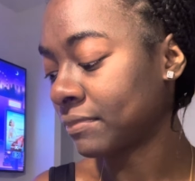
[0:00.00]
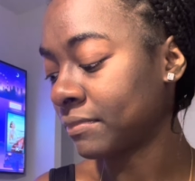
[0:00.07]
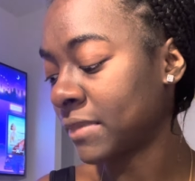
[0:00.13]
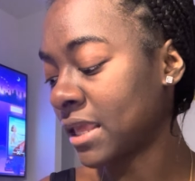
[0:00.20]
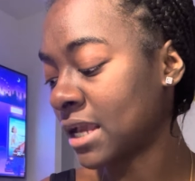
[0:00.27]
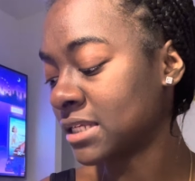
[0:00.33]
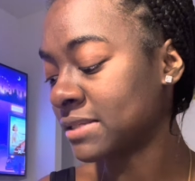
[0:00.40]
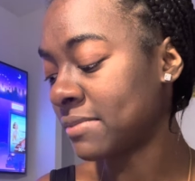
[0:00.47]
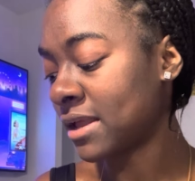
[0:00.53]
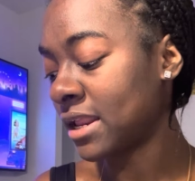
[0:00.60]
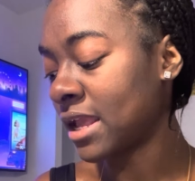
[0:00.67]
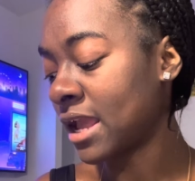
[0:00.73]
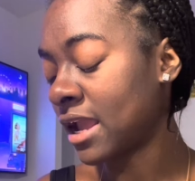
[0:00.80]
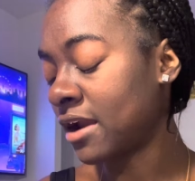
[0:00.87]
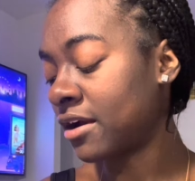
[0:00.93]
yeah, somebody
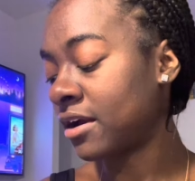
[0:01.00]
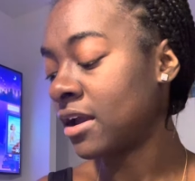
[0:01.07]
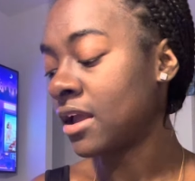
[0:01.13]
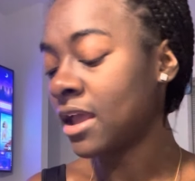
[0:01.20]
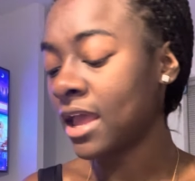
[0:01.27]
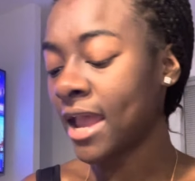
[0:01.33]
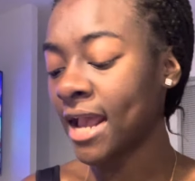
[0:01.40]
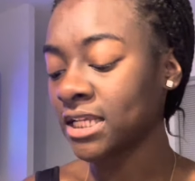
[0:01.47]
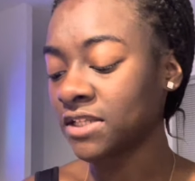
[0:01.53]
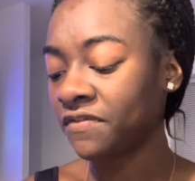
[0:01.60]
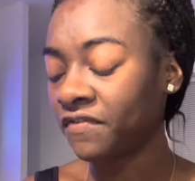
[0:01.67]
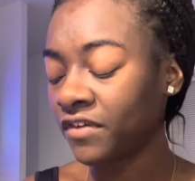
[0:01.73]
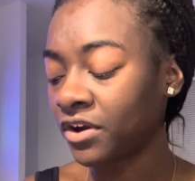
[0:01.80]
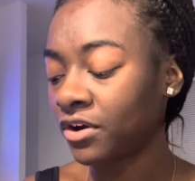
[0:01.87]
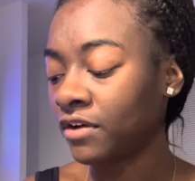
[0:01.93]
here has a
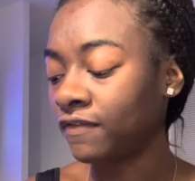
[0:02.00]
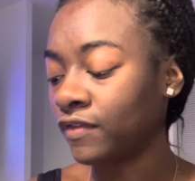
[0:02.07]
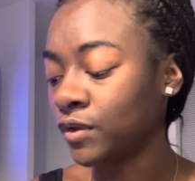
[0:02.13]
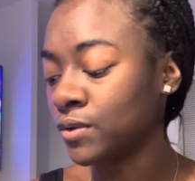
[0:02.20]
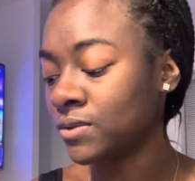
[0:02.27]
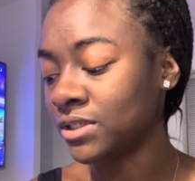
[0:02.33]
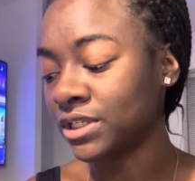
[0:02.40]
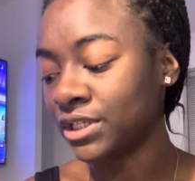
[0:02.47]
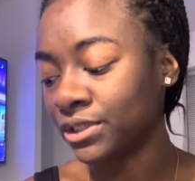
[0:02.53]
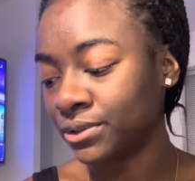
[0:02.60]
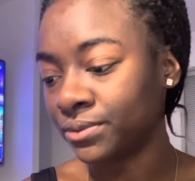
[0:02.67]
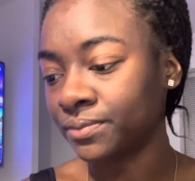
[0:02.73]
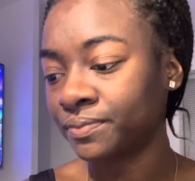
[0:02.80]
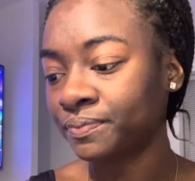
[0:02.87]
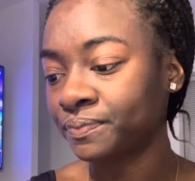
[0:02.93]
fear of losing you.